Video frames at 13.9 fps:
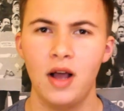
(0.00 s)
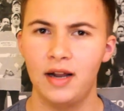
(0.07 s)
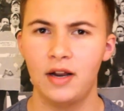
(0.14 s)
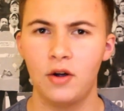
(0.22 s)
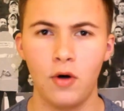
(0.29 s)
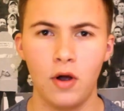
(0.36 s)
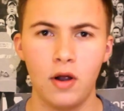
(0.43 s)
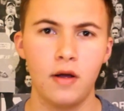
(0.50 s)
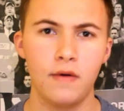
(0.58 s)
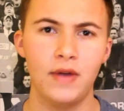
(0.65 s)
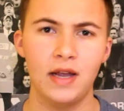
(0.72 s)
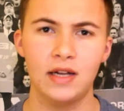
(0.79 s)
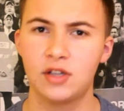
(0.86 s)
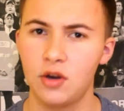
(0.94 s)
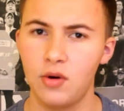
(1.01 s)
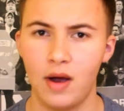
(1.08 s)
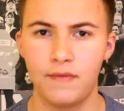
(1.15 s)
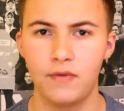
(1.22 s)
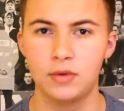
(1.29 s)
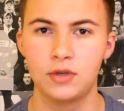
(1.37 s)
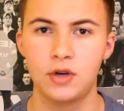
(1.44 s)
and there too I
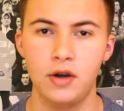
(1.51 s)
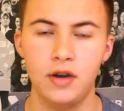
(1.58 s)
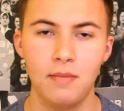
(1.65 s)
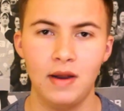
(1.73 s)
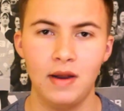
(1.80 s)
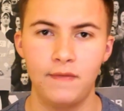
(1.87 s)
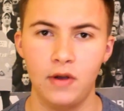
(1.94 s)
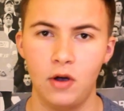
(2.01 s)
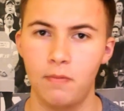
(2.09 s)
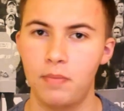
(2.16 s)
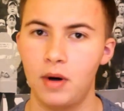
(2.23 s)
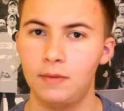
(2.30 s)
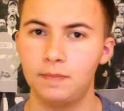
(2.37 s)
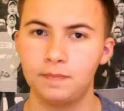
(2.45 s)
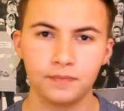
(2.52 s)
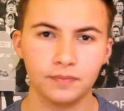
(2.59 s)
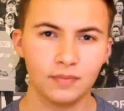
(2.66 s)
thought was good in the midfield. But